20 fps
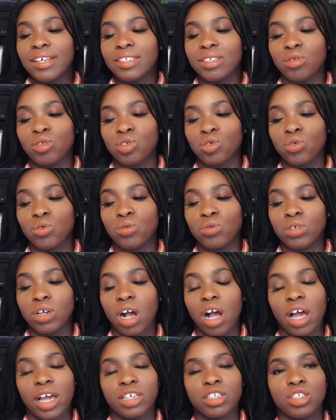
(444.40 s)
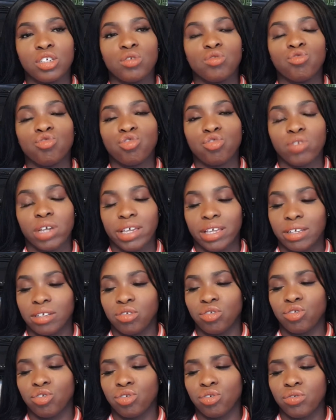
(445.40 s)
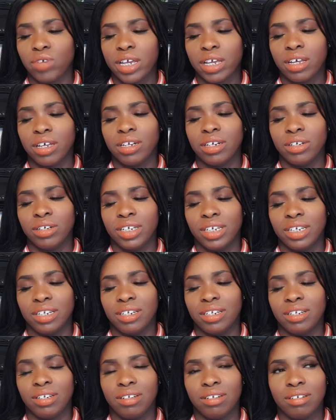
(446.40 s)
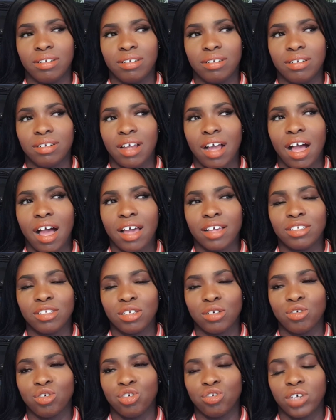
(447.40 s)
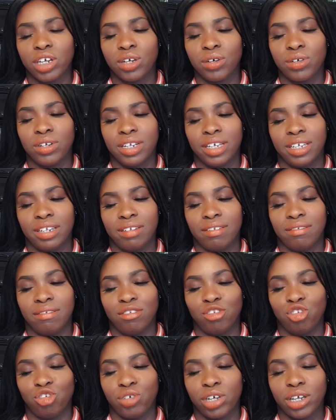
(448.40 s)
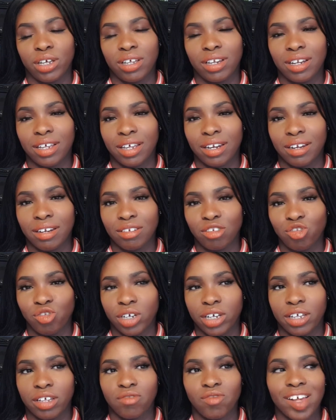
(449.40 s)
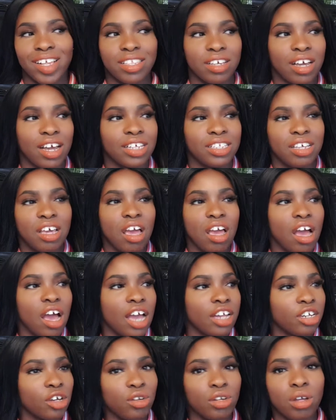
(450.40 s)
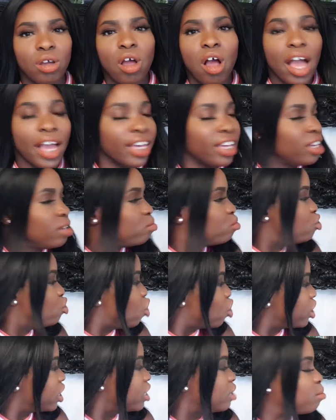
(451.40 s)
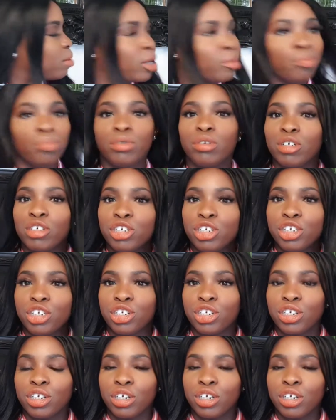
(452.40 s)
So it's called isotretinoin. Isotretinoin. Trecolin? Trecol right, so guys, I don't know. I keep knocking my bush.